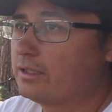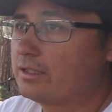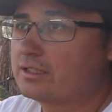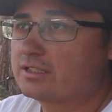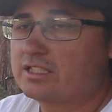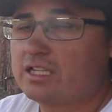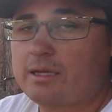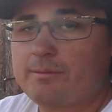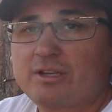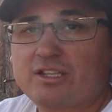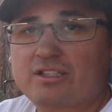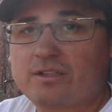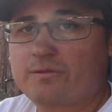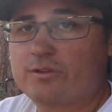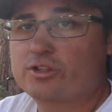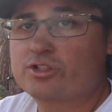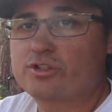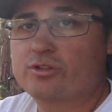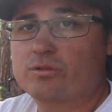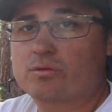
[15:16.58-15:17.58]
Same as if
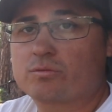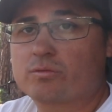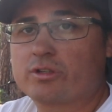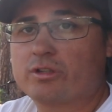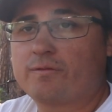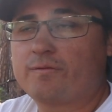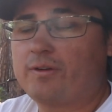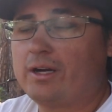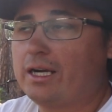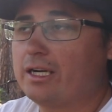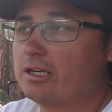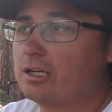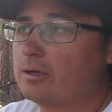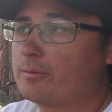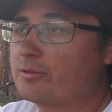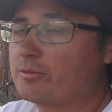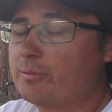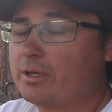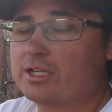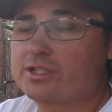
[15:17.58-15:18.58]
you're shooting real
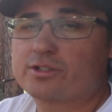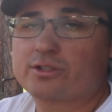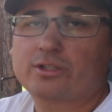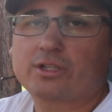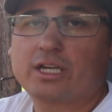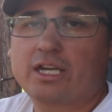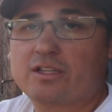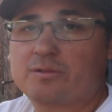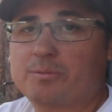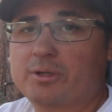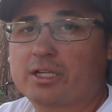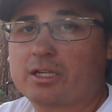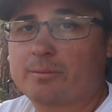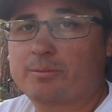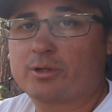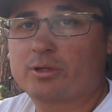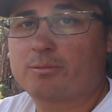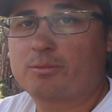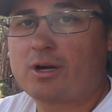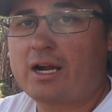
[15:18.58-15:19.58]
firearms, make sure you guys pick up
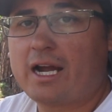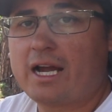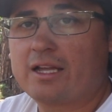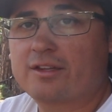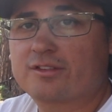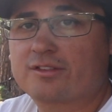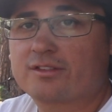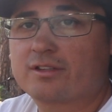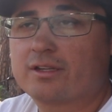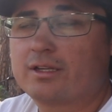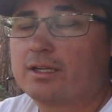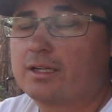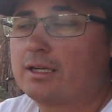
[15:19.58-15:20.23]
your brass